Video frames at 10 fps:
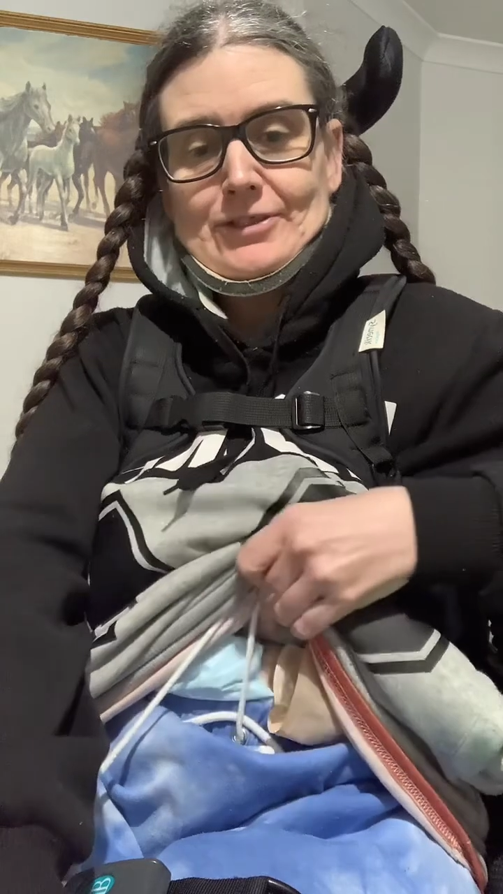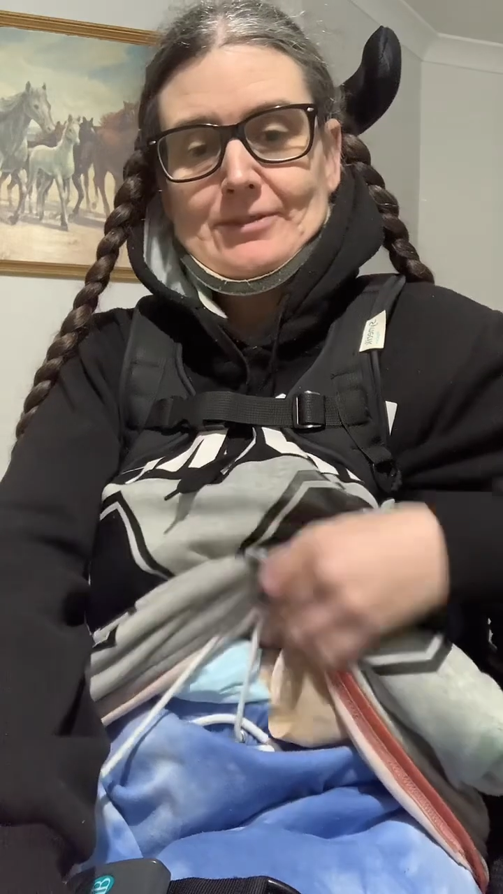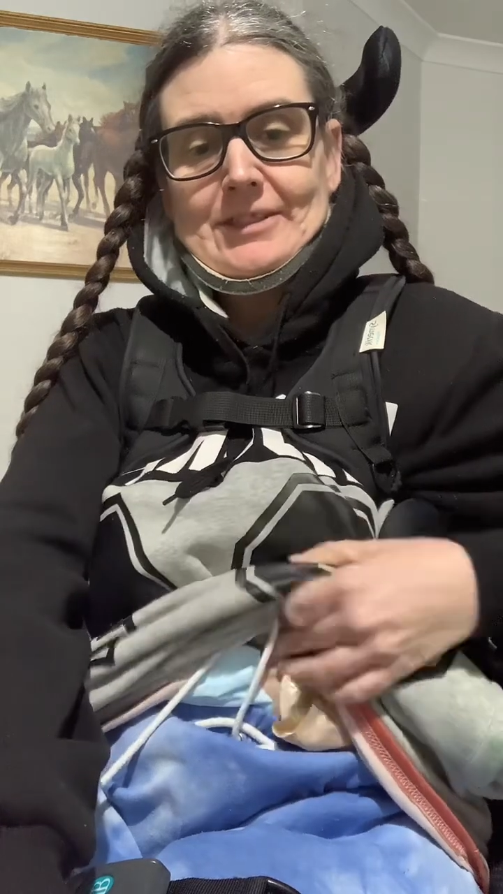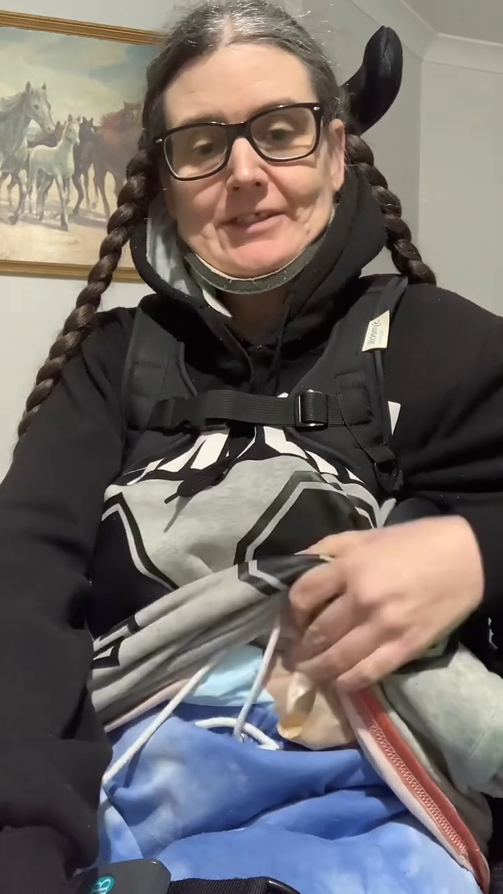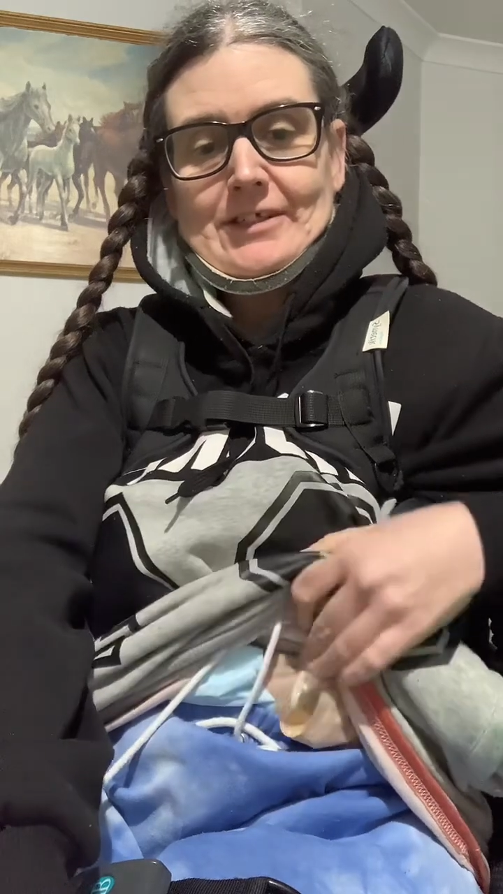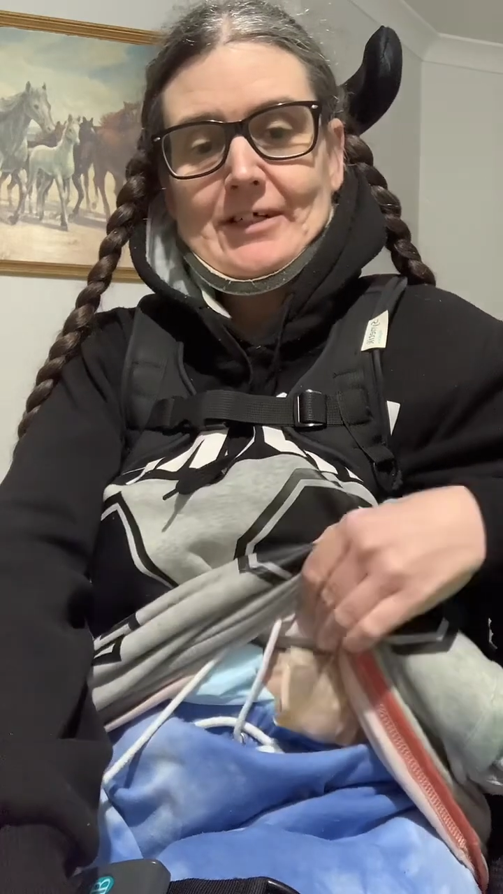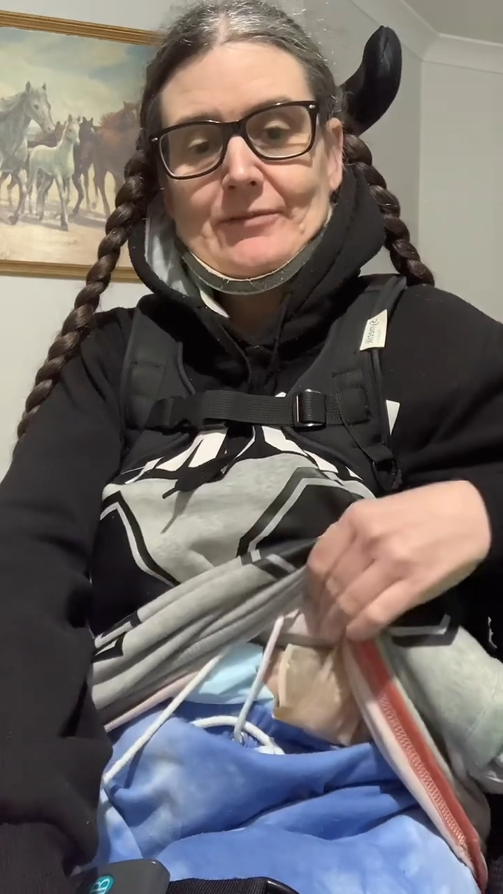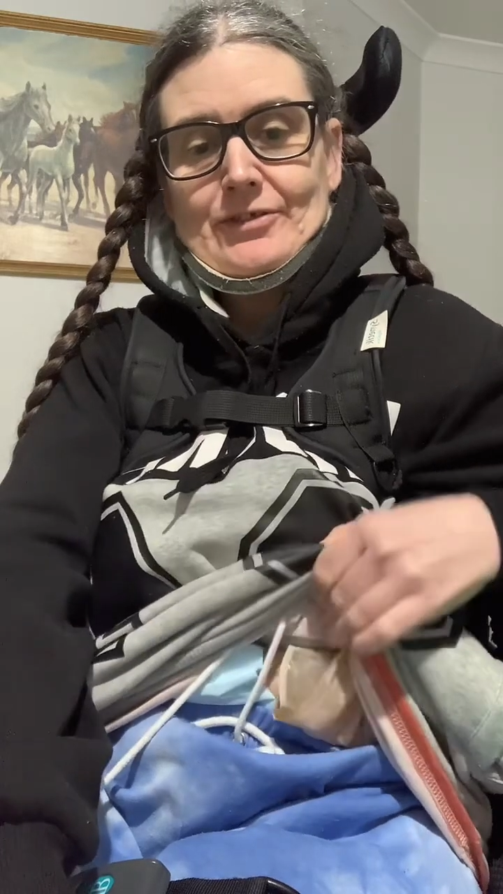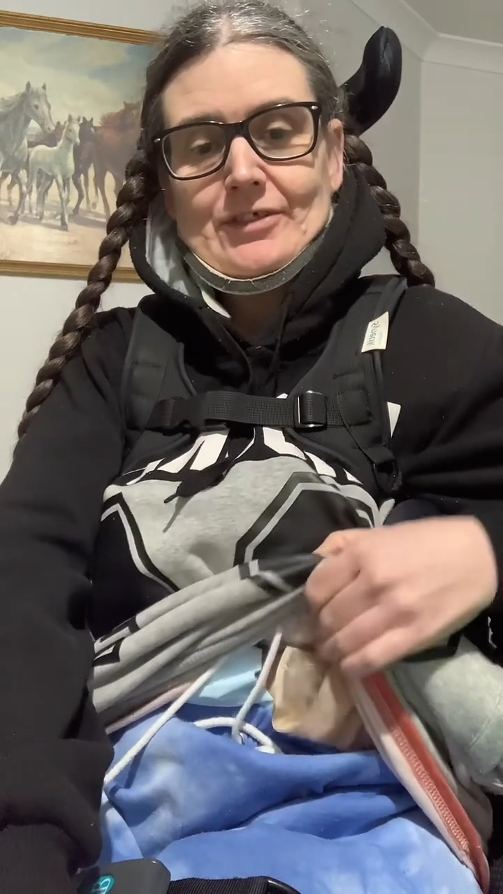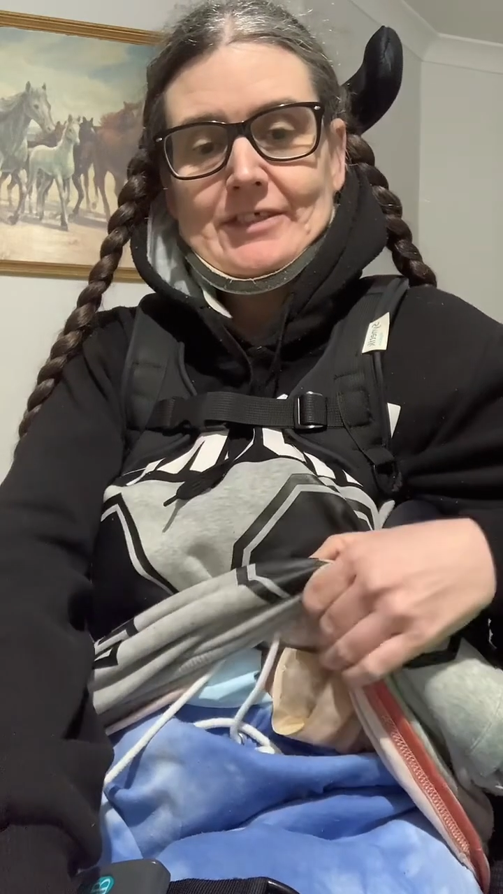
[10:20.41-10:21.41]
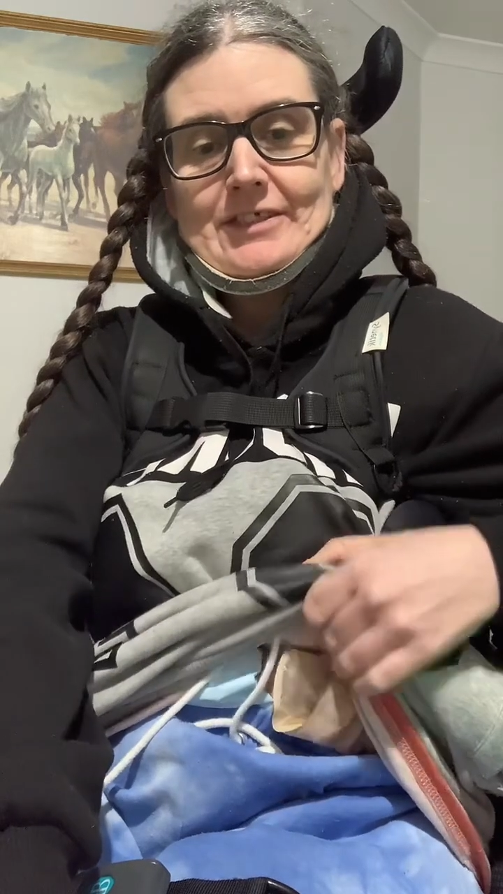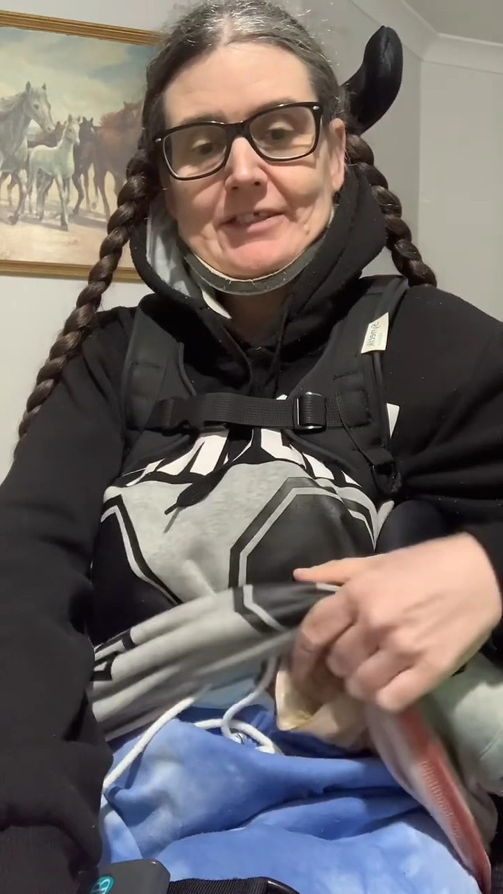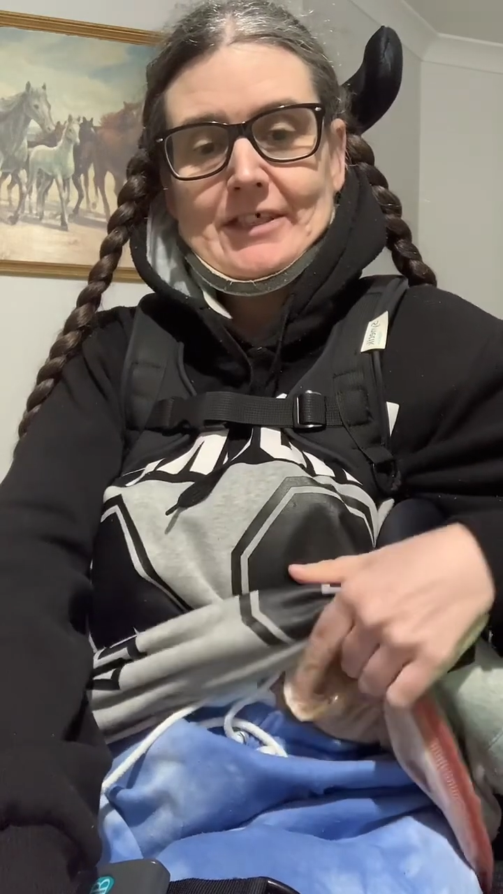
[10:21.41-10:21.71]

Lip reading: tubes. Yes, I have a dressing.